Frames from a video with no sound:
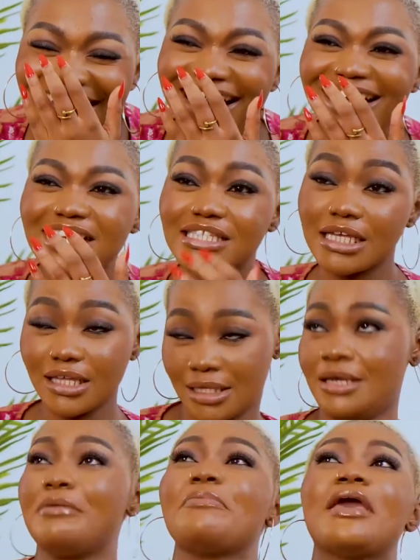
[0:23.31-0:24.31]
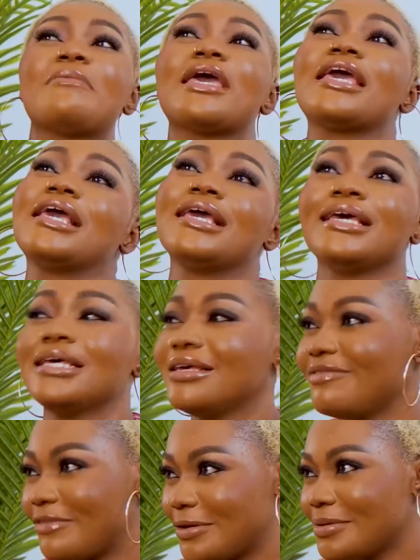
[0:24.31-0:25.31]
It's the baby
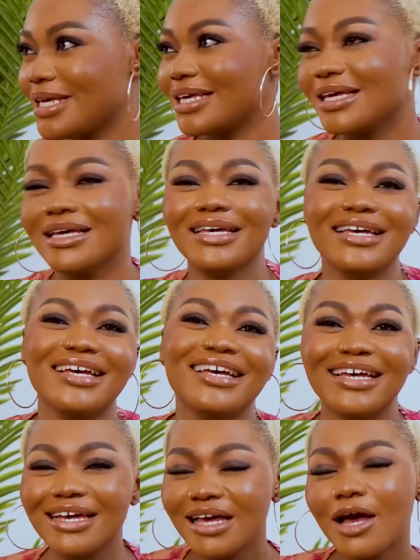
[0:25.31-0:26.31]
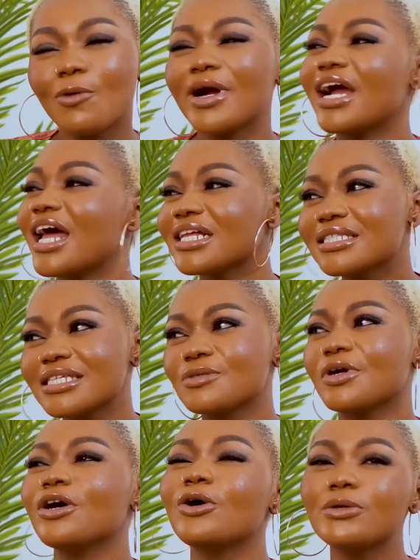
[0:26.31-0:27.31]
for me. We're aunties.
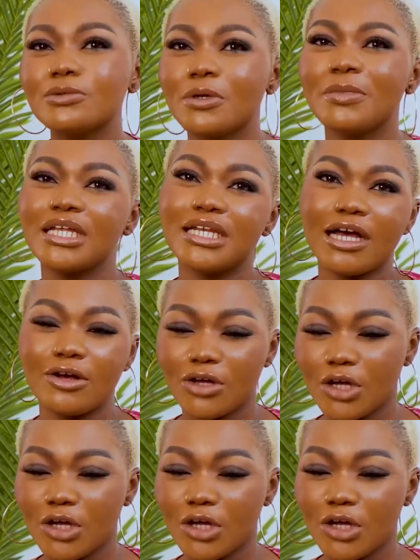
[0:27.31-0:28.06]
We're old women now.